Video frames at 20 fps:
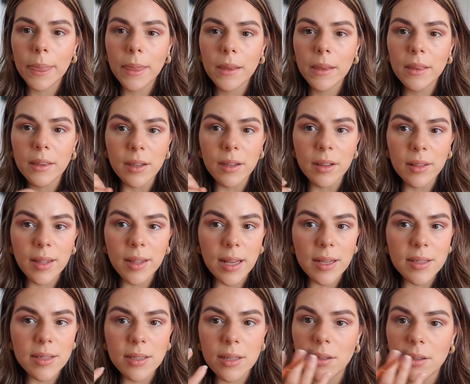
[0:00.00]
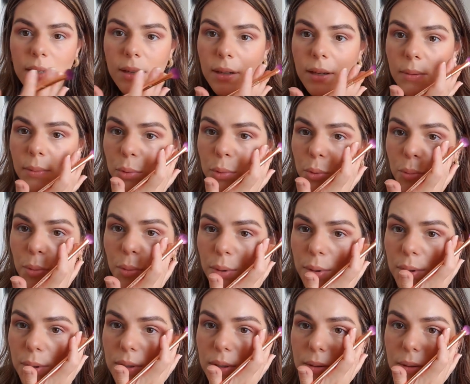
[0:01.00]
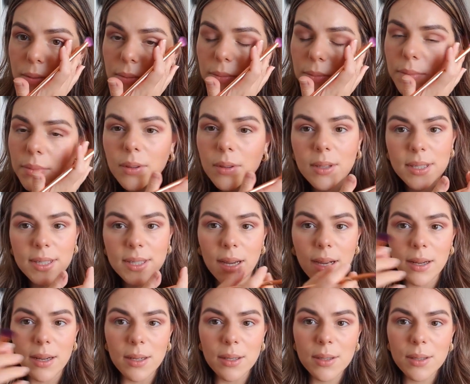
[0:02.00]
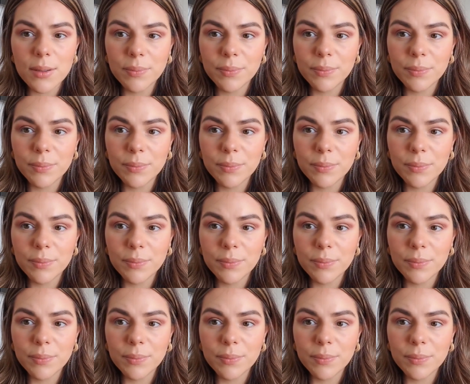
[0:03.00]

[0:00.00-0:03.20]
the intensity towards the sides.